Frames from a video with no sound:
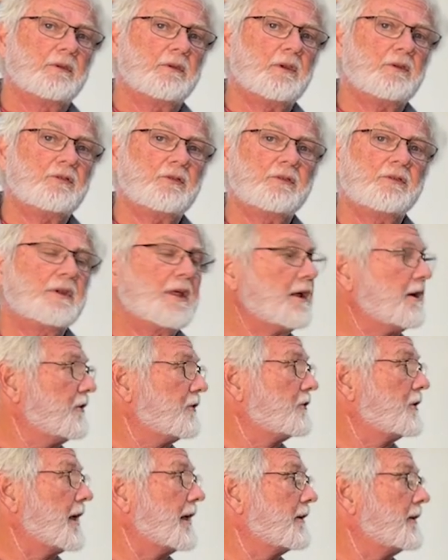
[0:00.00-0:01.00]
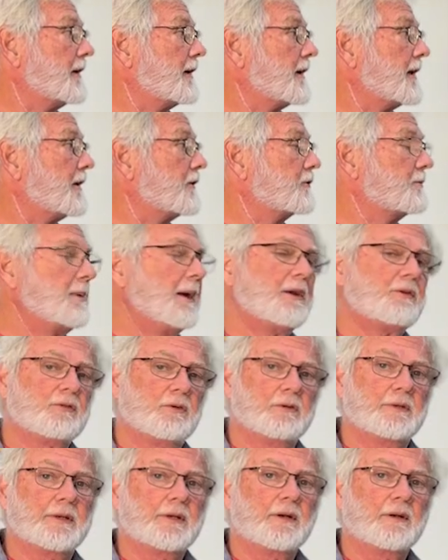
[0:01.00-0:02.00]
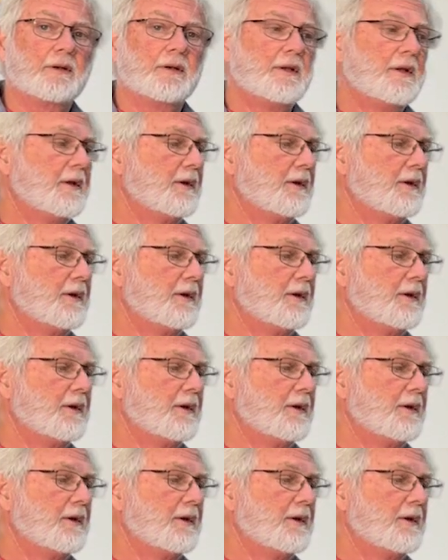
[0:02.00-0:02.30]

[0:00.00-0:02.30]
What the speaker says: This is not a Saturday night special here.